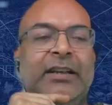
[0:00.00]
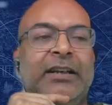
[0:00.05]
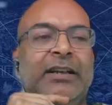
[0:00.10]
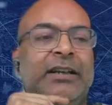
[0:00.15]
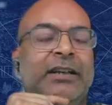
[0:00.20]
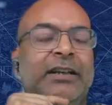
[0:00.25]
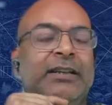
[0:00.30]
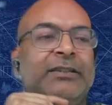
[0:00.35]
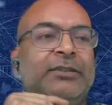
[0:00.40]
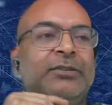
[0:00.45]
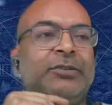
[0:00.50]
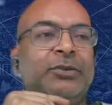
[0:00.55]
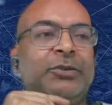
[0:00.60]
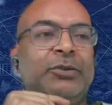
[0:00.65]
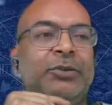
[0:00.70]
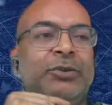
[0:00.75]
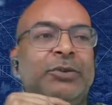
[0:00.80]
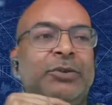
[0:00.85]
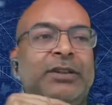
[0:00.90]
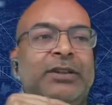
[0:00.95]
So,
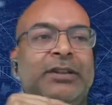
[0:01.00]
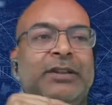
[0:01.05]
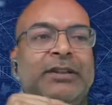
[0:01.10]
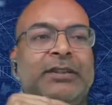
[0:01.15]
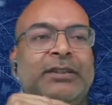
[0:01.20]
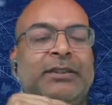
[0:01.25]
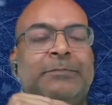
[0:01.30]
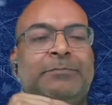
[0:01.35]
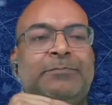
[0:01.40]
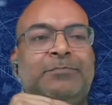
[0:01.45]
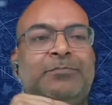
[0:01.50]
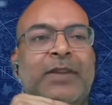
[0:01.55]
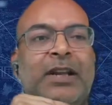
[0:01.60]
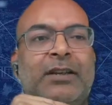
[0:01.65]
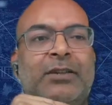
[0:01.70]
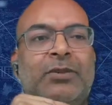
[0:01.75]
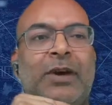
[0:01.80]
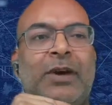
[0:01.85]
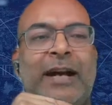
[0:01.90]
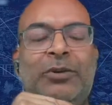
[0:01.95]
so I
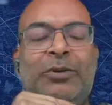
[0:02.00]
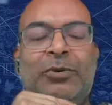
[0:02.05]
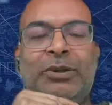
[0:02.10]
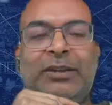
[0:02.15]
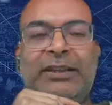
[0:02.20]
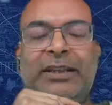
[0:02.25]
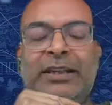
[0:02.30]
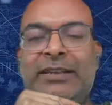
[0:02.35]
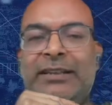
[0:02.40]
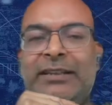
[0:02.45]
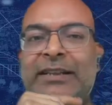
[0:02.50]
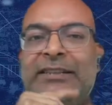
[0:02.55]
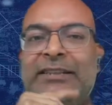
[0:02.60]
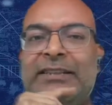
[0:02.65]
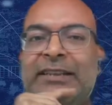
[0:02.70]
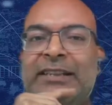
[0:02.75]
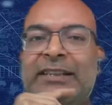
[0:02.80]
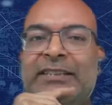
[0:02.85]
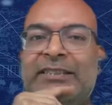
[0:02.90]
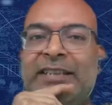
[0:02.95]
don't think there is any
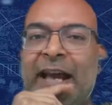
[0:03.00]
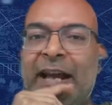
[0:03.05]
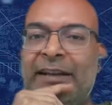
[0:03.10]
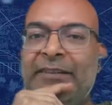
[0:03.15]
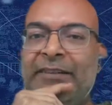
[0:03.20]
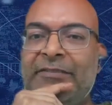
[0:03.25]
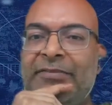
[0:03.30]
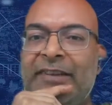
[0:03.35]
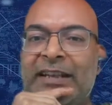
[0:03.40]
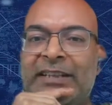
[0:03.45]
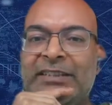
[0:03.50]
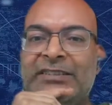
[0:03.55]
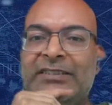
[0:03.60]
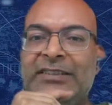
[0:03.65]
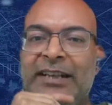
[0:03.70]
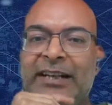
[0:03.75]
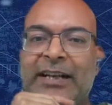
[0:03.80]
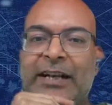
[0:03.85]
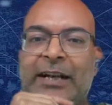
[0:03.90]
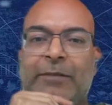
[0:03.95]
sacrifice
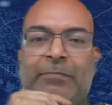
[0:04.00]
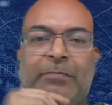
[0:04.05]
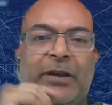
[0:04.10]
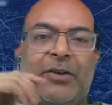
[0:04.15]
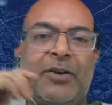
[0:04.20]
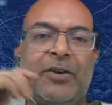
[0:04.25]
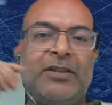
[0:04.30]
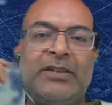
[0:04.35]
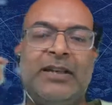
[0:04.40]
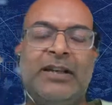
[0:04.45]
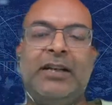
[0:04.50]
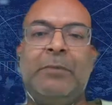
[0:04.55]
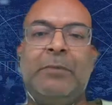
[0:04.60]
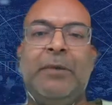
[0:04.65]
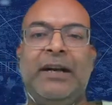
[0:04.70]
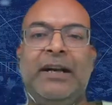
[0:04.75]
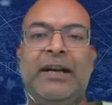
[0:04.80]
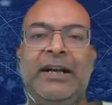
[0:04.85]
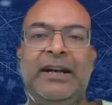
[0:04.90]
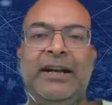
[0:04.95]
needed because ultimately
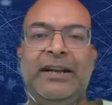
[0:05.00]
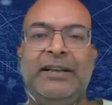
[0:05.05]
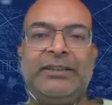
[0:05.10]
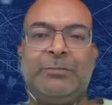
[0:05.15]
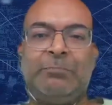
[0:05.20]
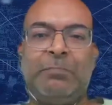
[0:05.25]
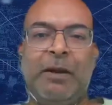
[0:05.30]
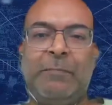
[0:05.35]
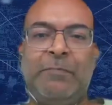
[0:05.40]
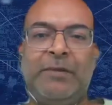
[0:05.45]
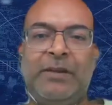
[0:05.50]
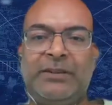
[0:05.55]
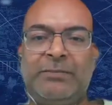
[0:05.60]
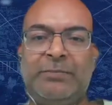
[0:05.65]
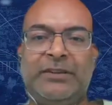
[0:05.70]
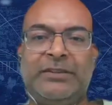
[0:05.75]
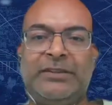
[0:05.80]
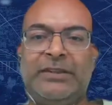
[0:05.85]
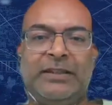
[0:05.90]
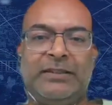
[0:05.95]
it's people's
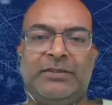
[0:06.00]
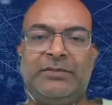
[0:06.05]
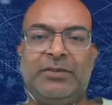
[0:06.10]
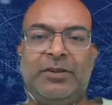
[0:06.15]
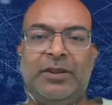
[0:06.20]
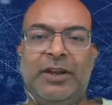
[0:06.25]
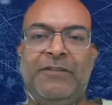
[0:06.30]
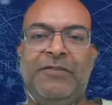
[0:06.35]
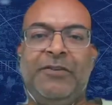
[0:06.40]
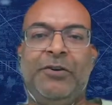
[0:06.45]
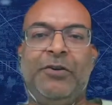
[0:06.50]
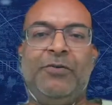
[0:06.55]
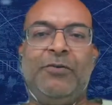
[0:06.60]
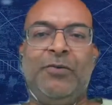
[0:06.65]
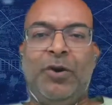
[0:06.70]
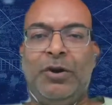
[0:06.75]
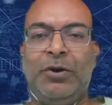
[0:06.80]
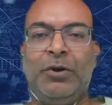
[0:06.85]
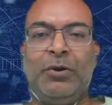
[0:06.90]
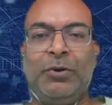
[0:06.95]
business. So if you want
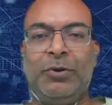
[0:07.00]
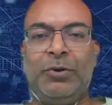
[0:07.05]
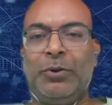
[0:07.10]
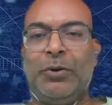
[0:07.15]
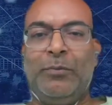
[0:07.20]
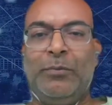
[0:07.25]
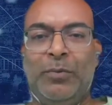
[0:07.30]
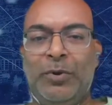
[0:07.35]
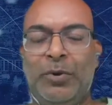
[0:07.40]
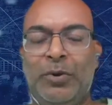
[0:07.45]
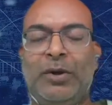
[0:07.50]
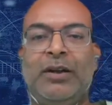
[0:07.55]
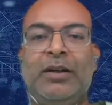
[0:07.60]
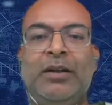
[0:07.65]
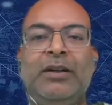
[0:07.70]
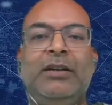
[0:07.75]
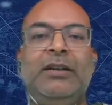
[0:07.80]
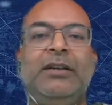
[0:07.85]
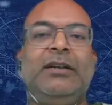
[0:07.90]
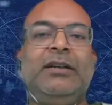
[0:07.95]
to grow more,
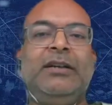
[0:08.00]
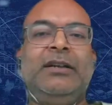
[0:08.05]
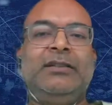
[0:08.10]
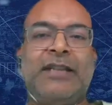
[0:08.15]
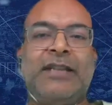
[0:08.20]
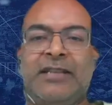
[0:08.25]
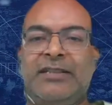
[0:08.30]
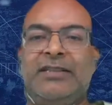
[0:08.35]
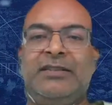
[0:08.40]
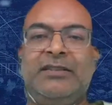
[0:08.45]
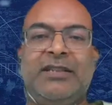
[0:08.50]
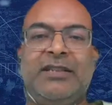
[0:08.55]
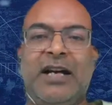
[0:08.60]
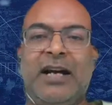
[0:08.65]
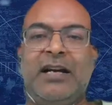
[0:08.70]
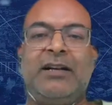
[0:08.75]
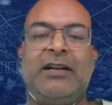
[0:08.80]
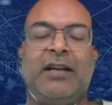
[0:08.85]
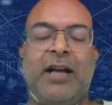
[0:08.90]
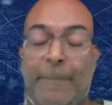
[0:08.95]
chances are,
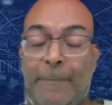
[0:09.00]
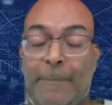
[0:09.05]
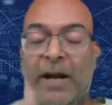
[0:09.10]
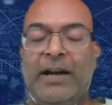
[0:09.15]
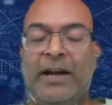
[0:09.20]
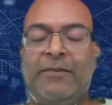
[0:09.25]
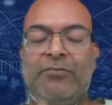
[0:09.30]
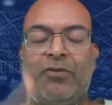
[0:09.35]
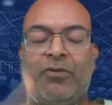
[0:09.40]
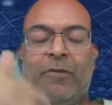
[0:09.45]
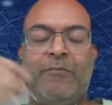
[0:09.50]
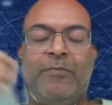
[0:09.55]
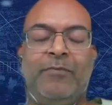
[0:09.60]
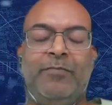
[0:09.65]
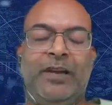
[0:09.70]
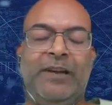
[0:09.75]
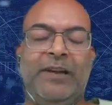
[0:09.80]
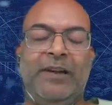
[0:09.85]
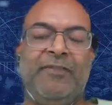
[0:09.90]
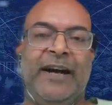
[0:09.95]
apart from
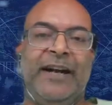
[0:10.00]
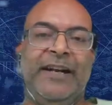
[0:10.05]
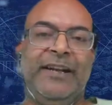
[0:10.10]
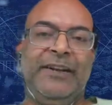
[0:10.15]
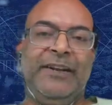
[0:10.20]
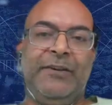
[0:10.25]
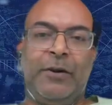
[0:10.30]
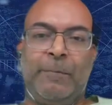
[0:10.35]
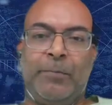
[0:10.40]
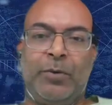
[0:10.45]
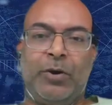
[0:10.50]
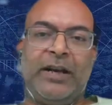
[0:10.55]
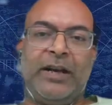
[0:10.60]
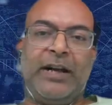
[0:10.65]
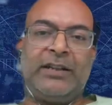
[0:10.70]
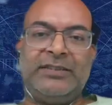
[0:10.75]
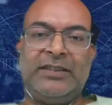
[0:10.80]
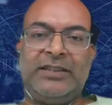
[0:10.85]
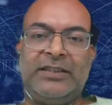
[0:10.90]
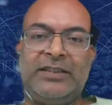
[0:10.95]
defining your products
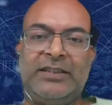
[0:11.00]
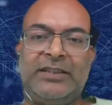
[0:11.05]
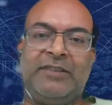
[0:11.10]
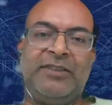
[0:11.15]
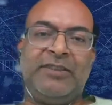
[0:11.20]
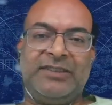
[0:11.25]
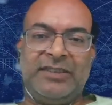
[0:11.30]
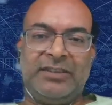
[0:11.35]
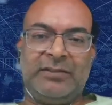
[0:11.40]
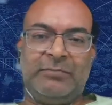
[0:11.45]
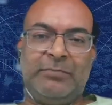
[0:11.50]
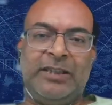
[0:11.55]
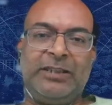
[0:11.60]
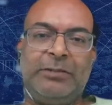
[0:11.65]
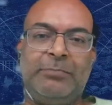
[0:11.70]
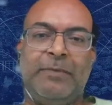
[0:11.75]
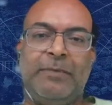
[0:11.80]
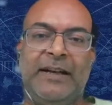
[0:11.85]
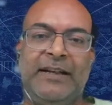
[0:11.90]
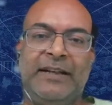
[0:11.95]
and services much
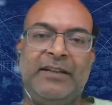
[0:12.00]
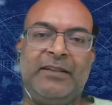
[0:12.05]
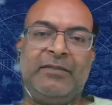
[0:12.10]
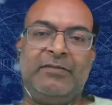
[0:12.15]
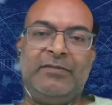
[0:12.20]
better,